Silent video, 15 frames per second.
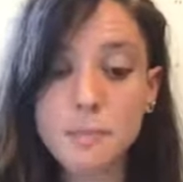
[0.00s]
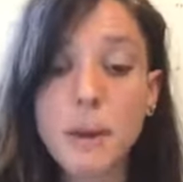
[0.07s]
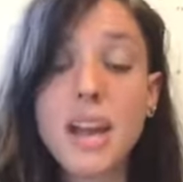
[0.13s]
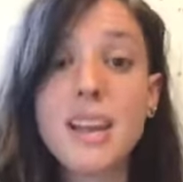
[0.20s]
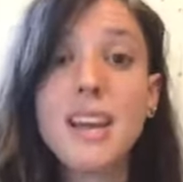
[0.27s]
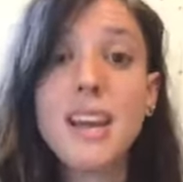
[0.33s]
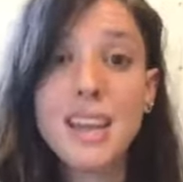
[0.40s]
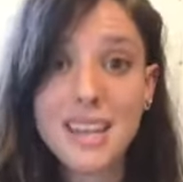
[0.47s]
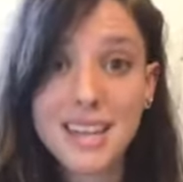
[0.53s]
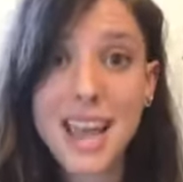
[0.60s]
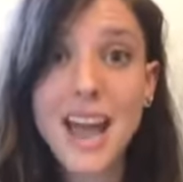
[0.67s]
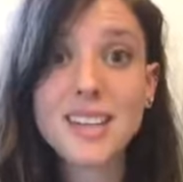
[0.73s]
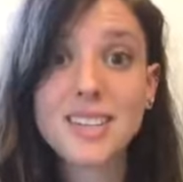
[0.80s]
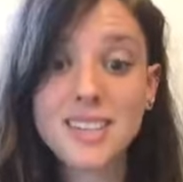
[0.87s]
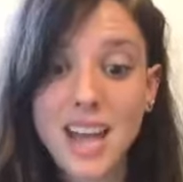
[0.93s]
But
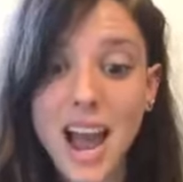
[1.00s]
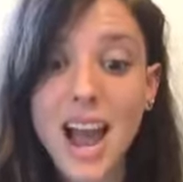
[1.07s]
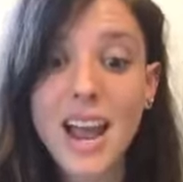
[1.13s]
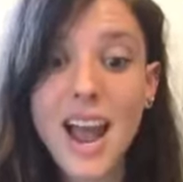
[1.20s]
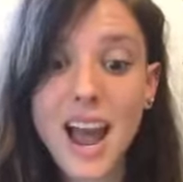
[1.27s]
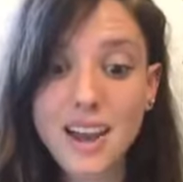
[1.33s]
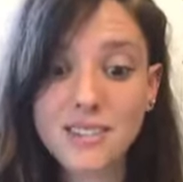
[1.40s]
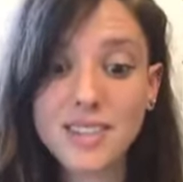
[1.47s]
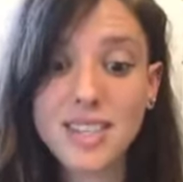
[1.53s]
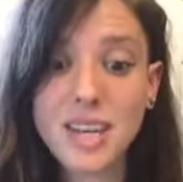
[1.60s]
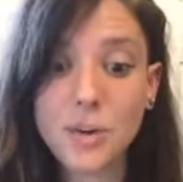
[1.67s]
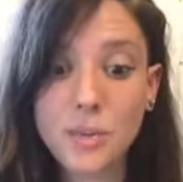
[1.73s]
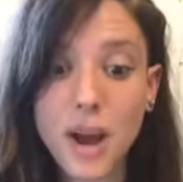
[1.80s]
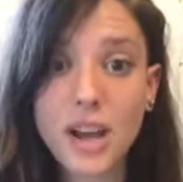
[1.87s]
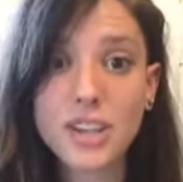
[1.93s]
yes, I have
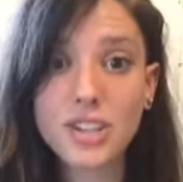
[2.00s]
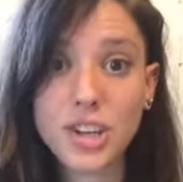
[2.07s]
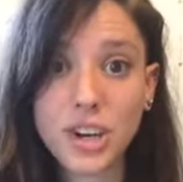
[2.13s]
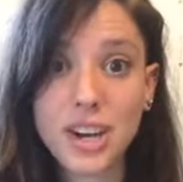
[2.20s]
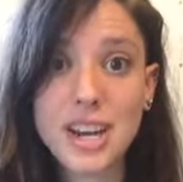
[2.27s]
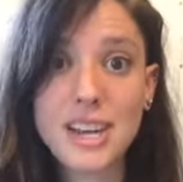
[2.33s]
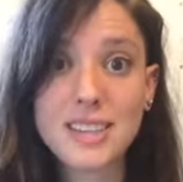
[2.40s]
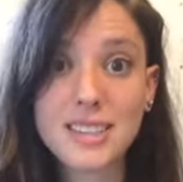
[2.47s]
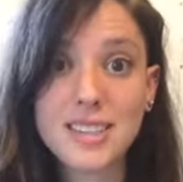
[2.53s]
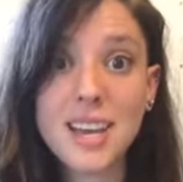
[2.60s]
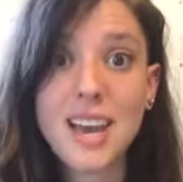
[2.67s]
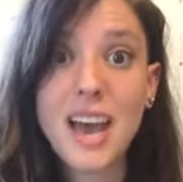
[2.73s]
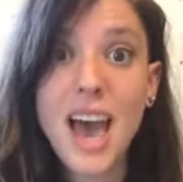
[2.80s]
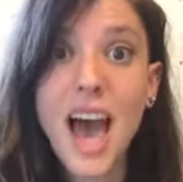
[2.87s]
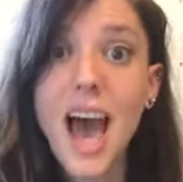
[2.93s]
seen wild turkeys
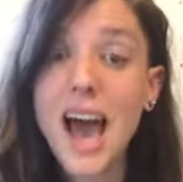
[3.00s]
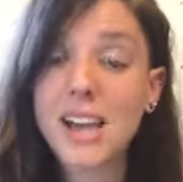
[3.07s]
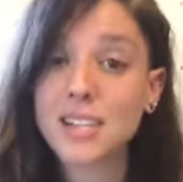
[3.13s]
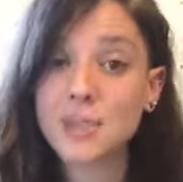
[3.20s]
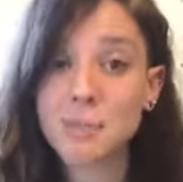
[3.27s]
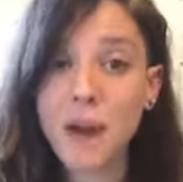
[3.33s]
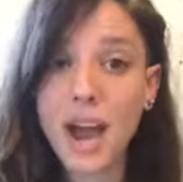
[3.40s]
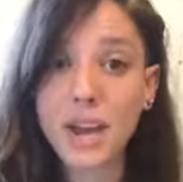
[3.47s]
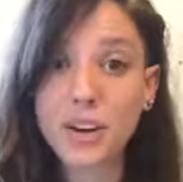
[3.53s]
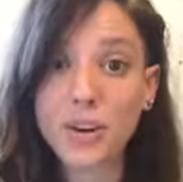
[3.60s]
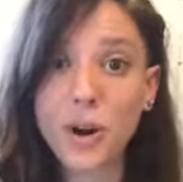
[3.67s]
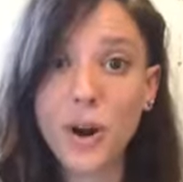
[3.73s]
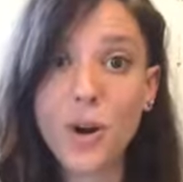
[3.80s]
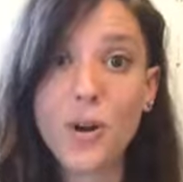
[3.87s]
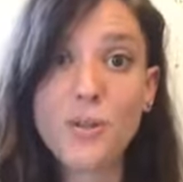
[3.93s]
at Pine
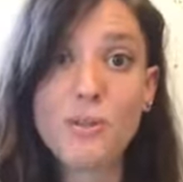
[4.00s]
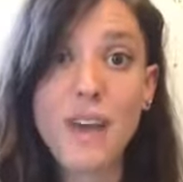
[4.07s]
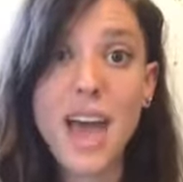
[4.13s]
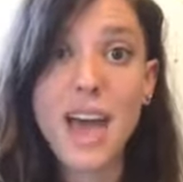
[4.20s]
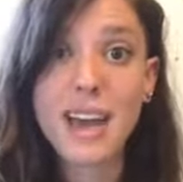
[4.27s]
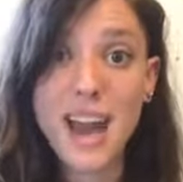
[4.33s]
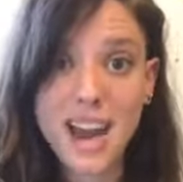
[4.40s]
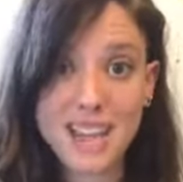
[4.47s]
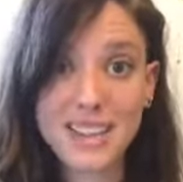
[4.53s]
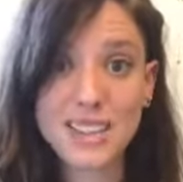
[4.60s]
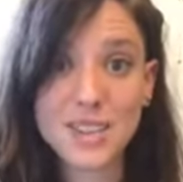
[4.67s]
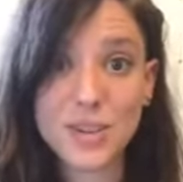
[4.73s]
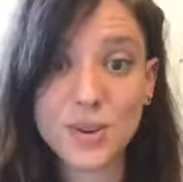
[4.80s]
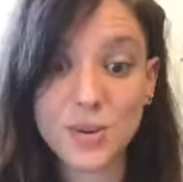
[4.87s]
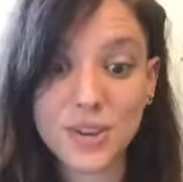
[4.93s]
Grove and at the
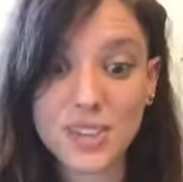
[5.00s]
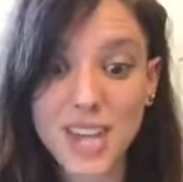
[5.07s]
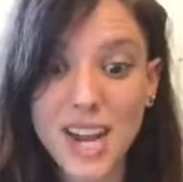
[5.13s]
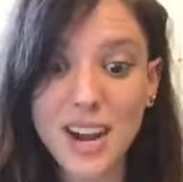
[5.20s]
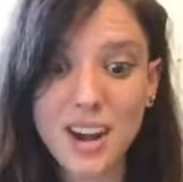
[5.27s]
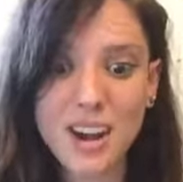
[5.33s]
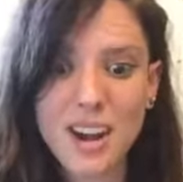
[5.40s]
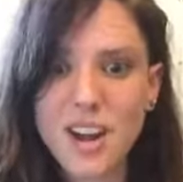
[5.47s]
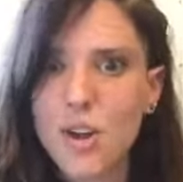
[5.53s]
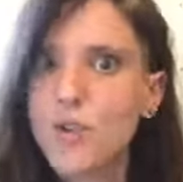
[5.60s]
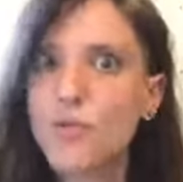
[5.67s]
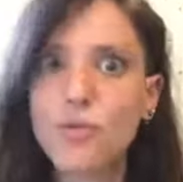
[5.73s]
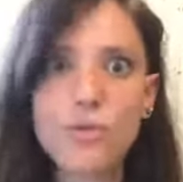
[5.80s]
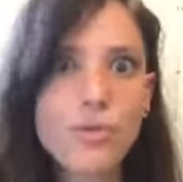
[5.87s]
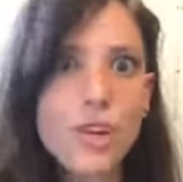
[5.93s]
Schuylkill Center.
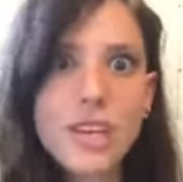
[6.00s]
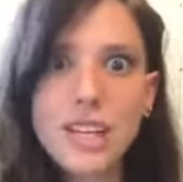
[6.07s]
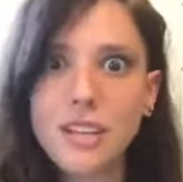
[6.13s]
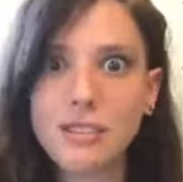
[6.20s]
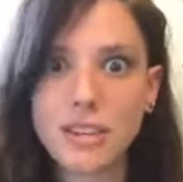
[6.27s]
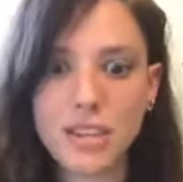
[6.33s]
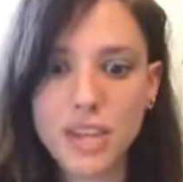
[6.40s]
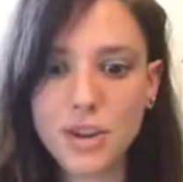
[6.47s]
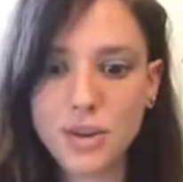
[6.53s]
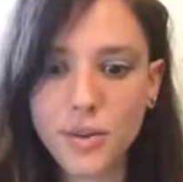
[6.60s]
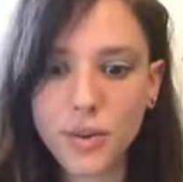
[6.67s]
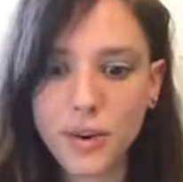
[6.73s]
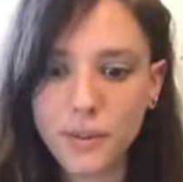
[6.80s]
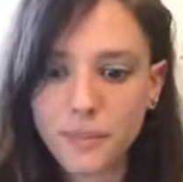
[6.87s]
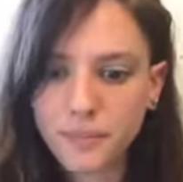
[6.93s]
Really, really cool.